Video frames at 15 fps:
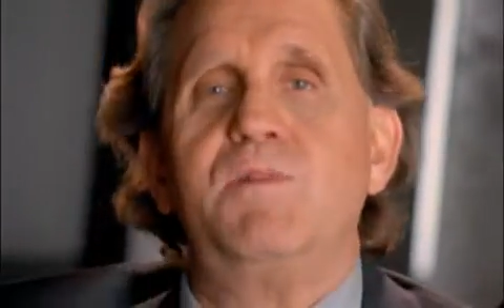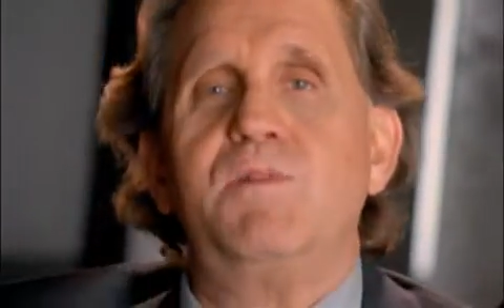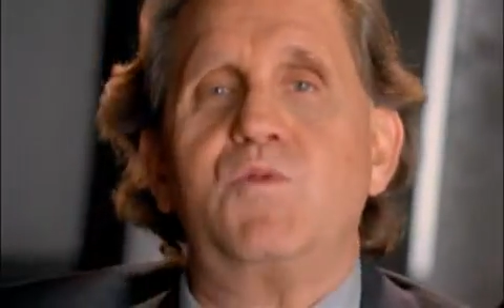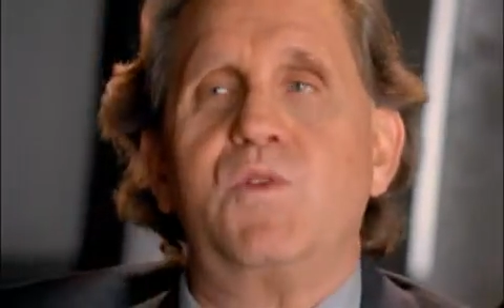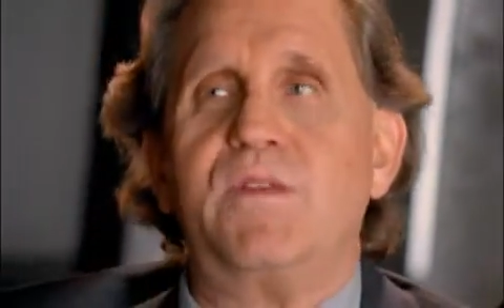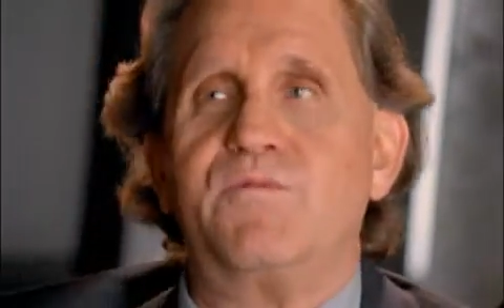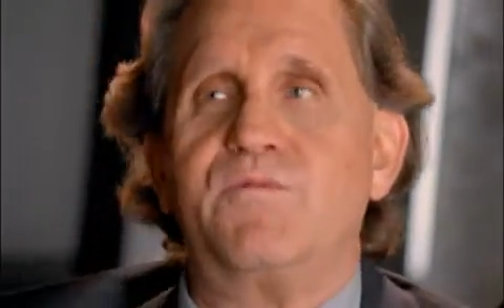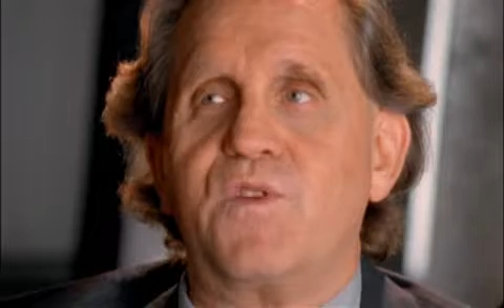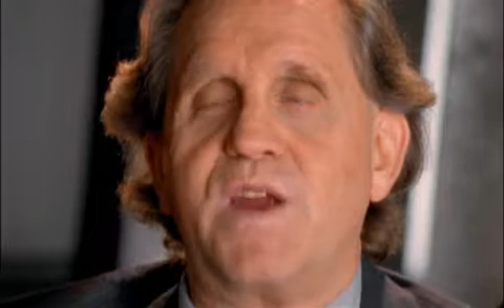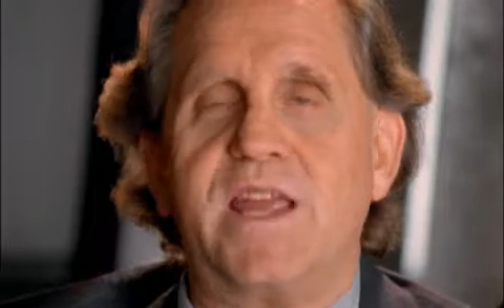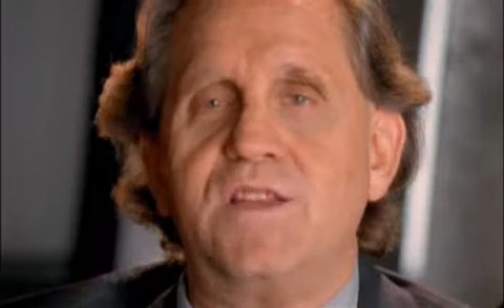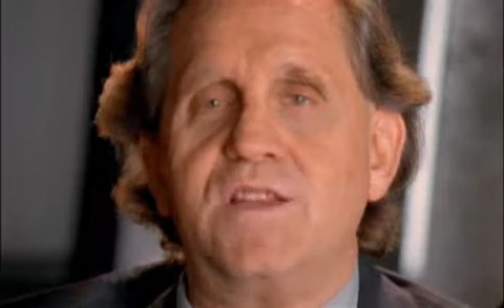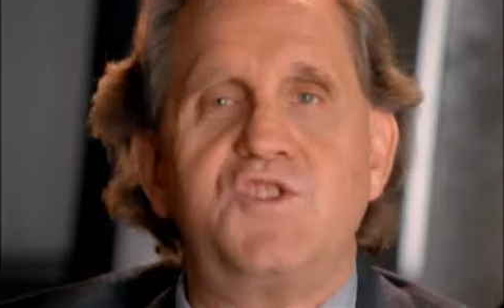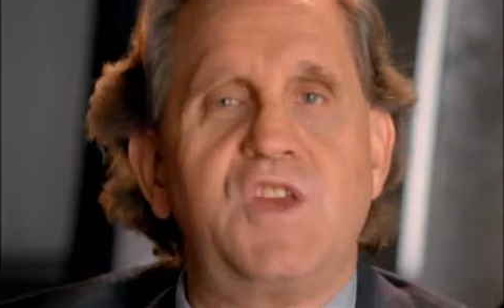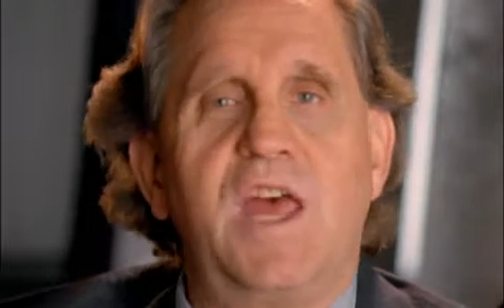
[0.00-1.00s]
between
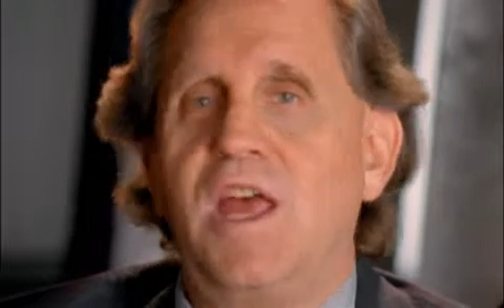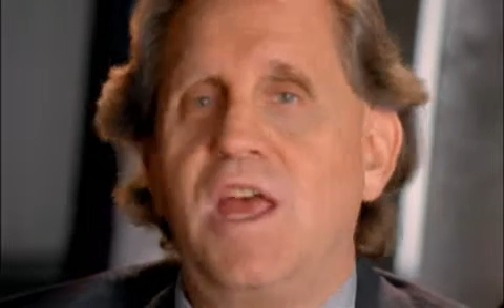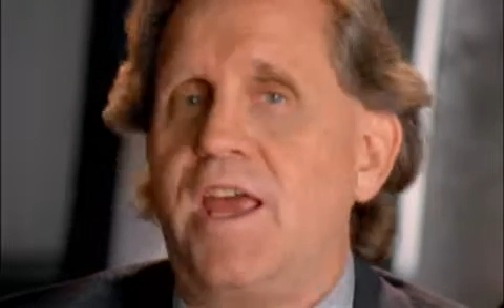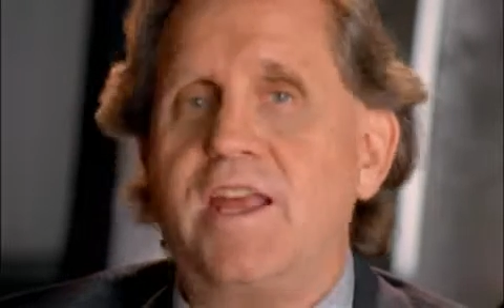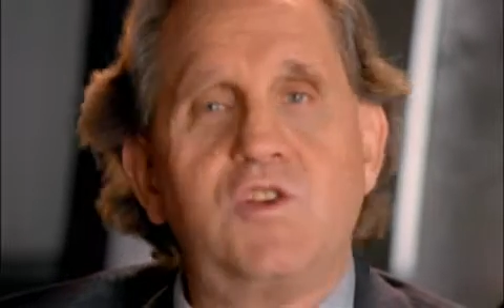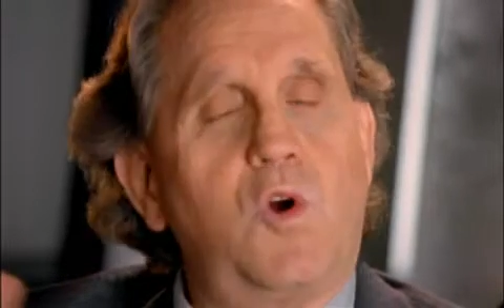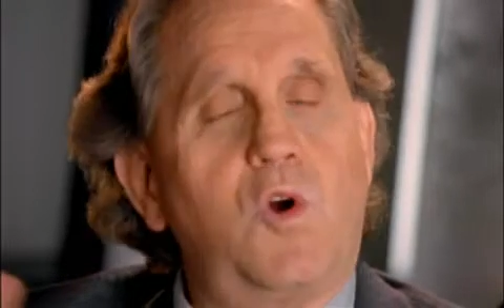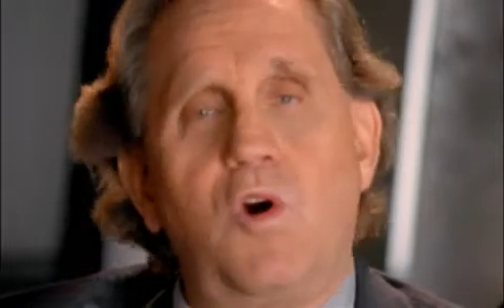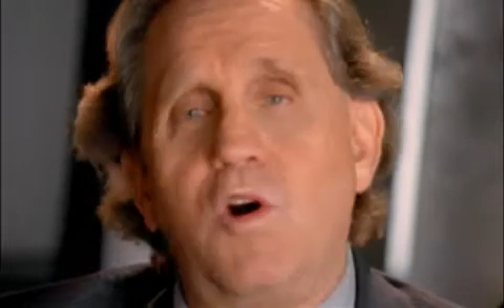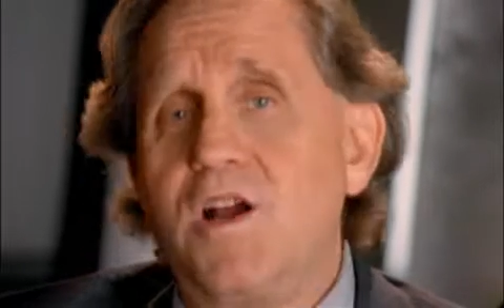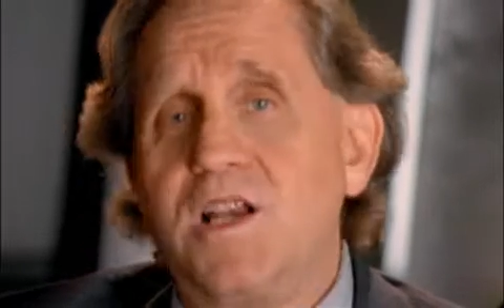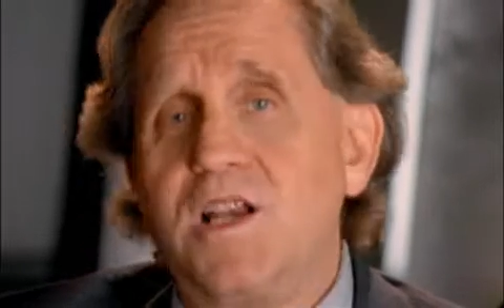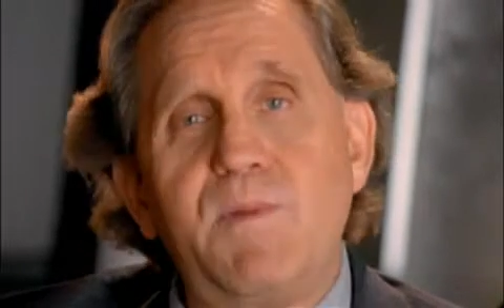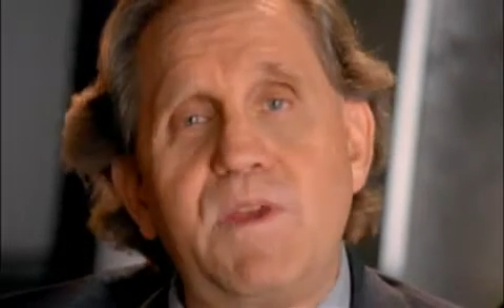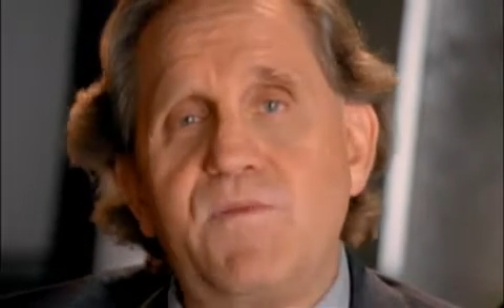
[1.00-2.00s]
friends. It's all
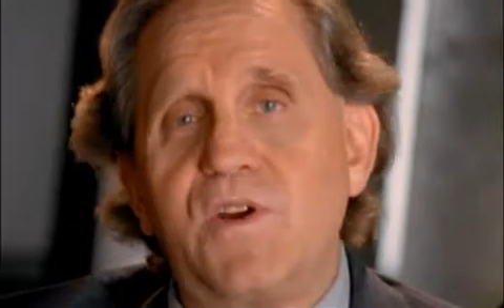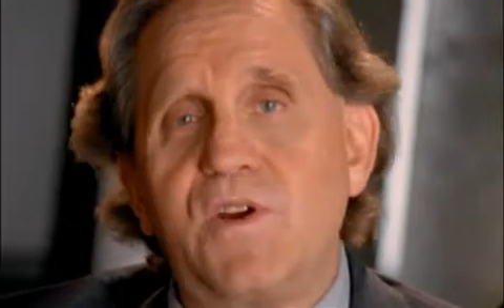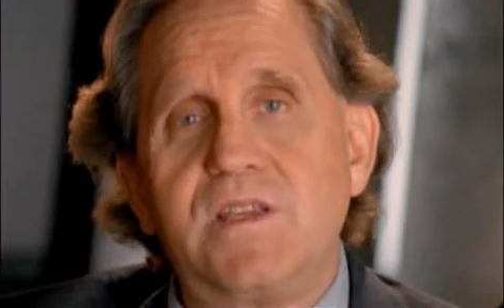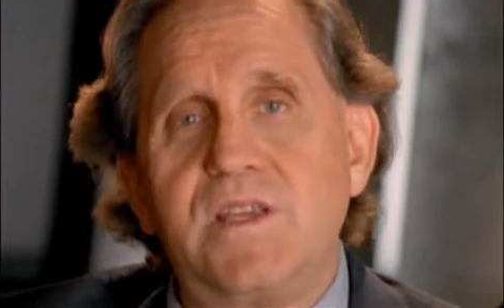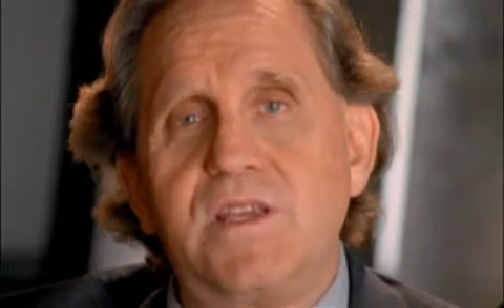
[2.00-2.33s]
going to be very